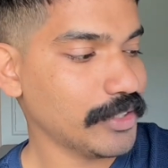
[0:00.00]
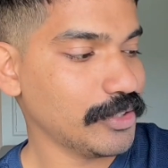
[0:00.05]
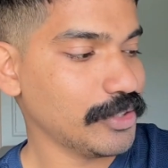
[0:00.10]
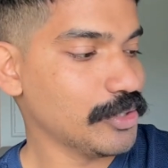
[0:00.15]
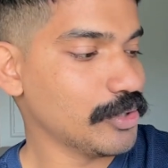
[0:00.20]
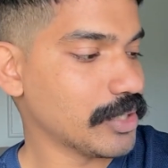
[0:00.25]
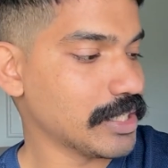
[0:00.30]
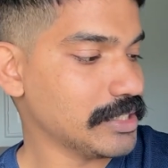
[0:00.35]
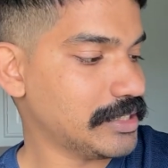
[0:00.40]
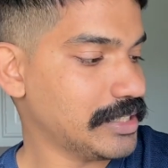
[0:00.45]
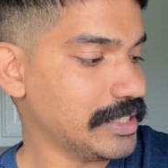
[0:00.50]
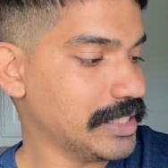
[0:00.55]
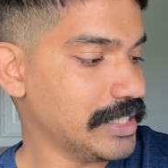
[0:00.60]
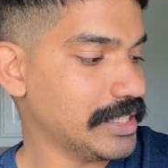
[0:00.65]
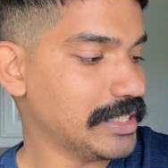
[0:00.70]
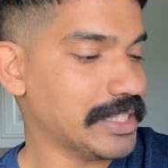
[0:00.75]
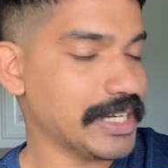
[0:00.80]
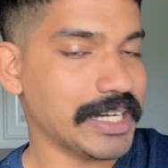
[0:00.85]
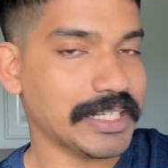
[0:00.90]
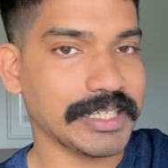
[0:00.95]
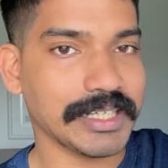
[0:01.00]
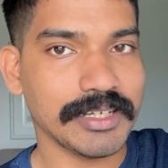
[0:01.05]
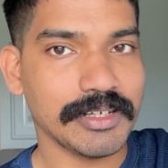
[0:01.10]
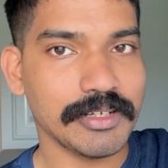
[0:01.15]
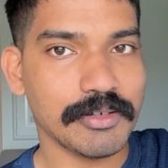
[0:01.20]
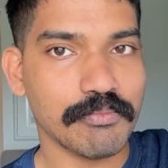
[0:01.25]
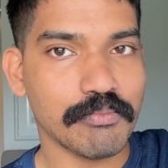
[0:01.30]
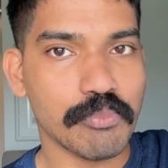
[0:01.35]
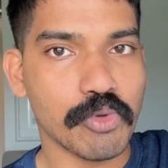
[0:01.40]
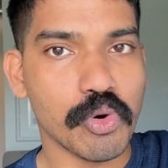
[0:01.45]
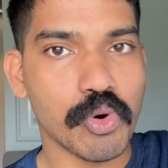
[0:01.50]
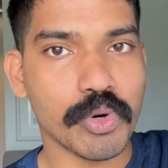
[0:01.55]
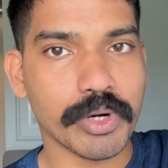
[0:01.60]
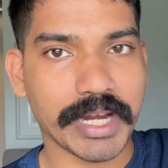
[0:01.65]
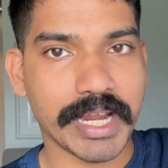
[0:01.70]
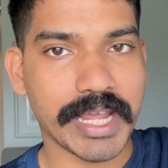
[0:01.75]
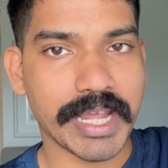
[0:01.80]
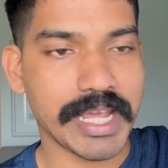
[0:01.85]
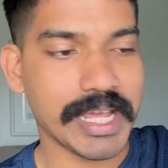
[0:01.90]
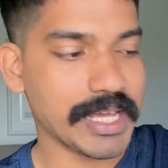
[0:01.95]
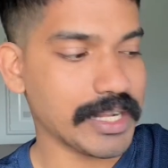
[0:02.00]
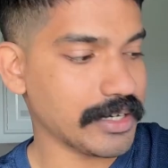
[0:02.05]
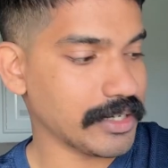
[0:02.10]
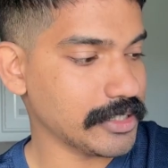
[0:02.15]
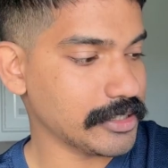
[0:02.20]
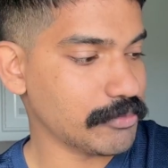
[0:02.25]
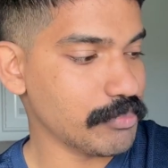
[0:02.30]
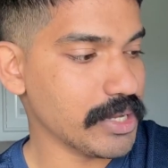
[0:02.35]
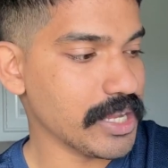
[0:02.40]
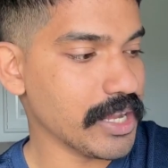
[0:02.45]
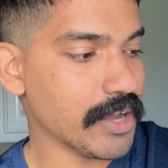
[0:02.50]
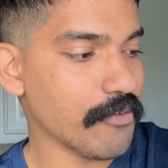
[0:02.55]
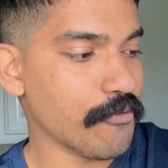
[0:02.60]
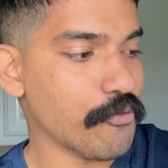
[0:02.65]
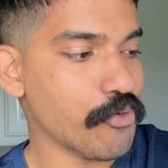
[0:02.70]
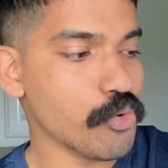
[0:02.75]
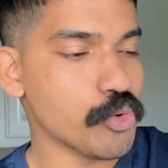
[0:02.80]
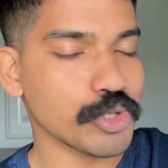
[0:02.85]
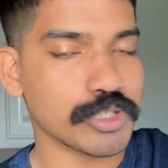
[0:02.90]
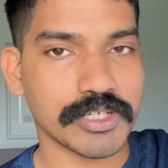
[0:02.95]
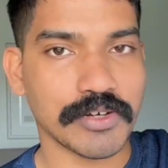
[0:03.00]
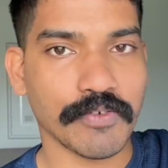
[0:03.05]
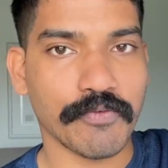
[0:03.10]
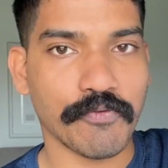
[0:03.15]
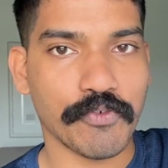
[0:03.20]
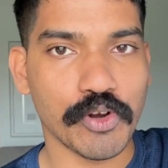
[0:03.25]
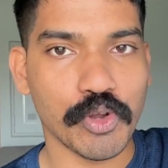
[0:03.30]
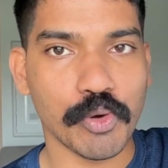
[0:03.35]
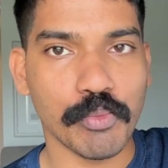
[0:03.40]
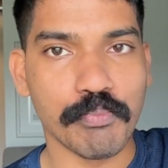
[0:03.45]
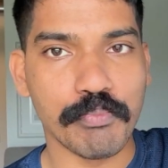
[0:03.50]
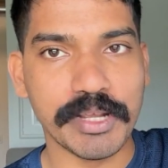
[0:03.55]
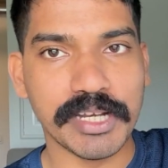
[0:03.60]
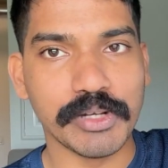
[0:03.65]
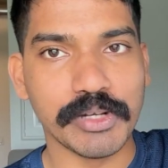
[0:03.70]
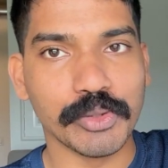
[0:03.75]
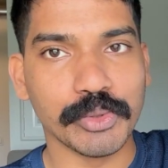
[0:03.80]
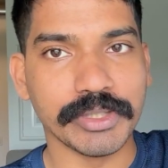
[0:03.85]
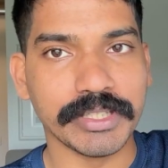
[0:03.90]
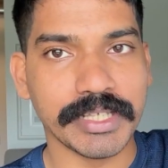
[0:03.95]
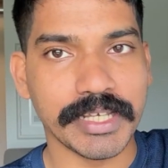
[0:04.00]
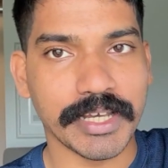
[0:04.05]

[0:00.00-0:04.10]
You can see that more air is being forced to flow below the